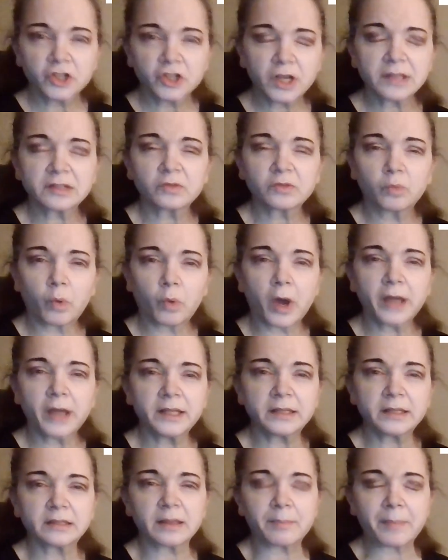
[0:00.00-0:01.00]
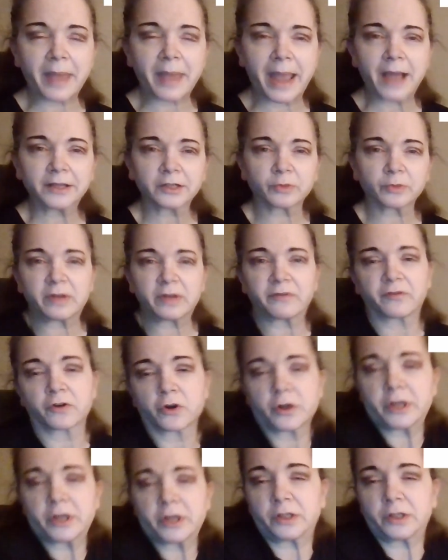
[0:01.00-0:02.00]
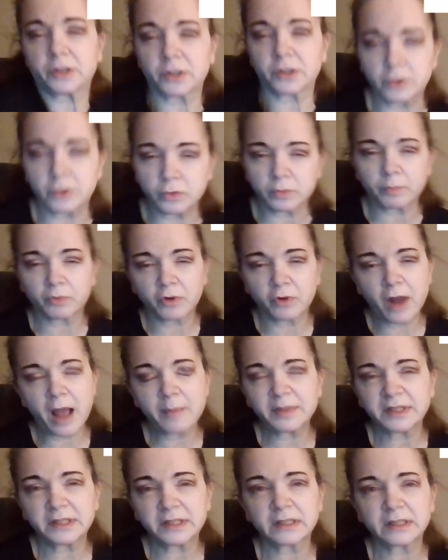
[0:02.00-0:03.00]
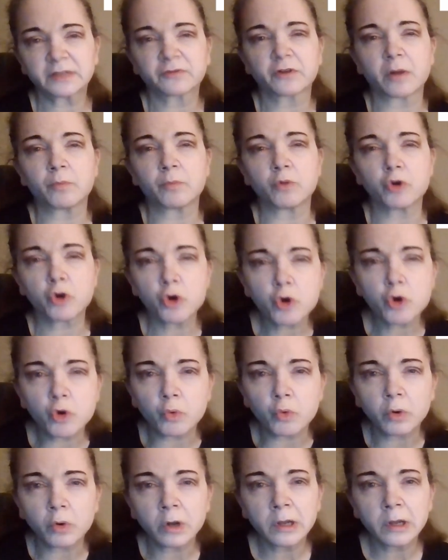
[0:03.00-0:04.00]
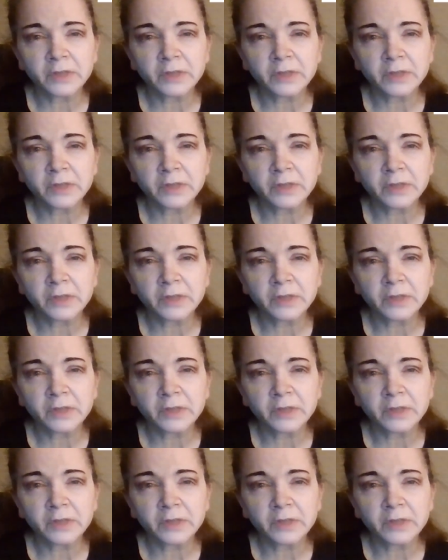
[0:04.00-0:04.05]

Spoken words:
just what is Amanda referring to? Promises from who?